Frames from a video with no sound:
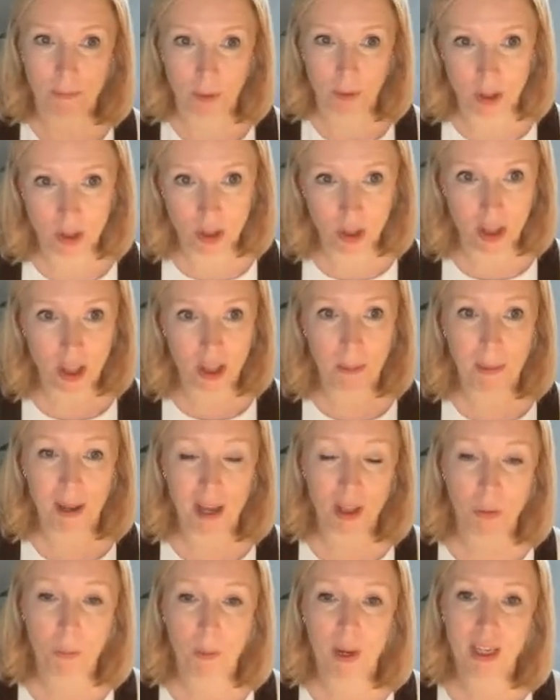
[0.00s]
so that the
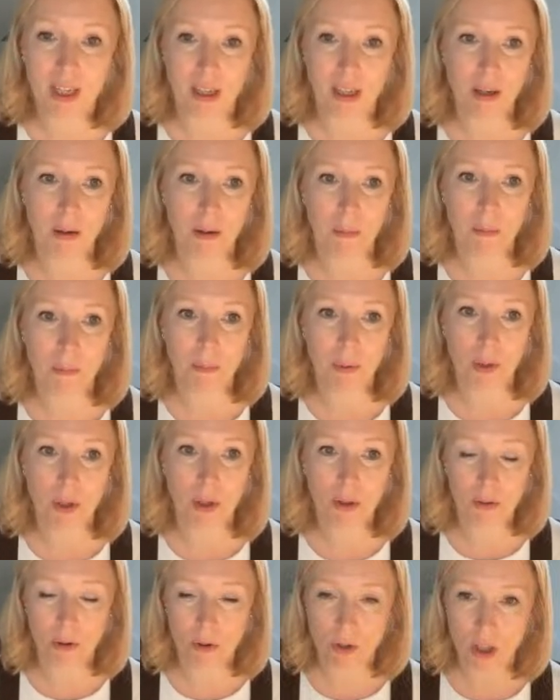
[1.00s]
pathway can put you
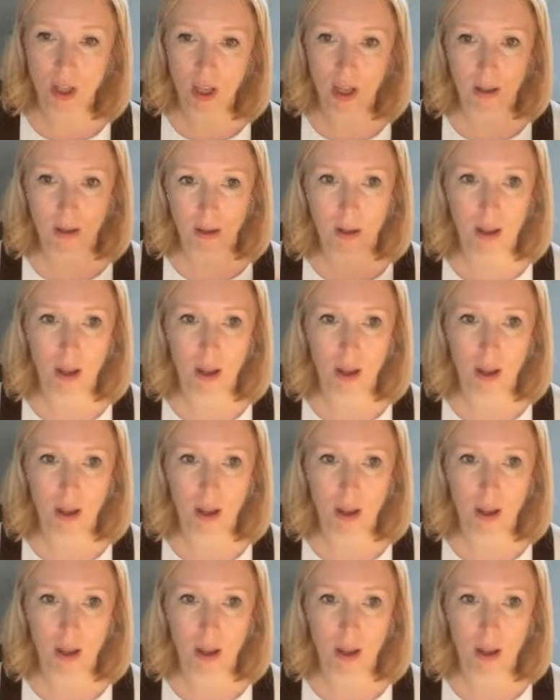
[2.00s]
through to that